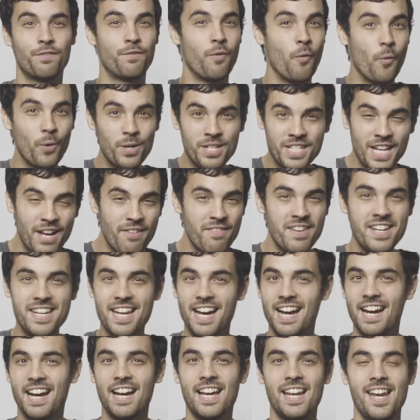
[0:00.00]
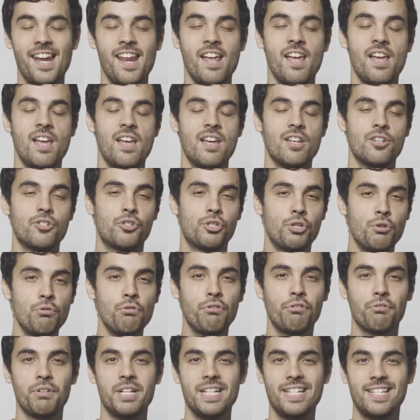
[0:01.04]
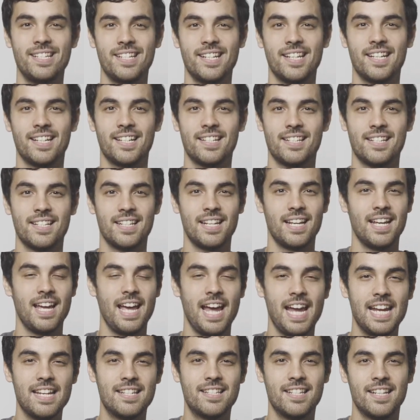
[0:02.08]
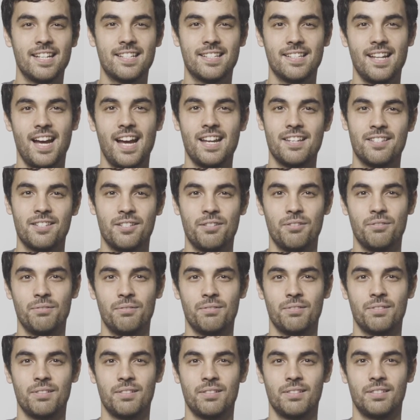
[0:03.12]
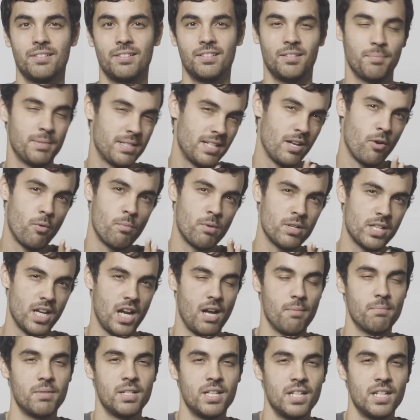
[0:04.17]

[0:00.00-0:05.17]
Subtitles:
479-236-8692. Let me say it one more time.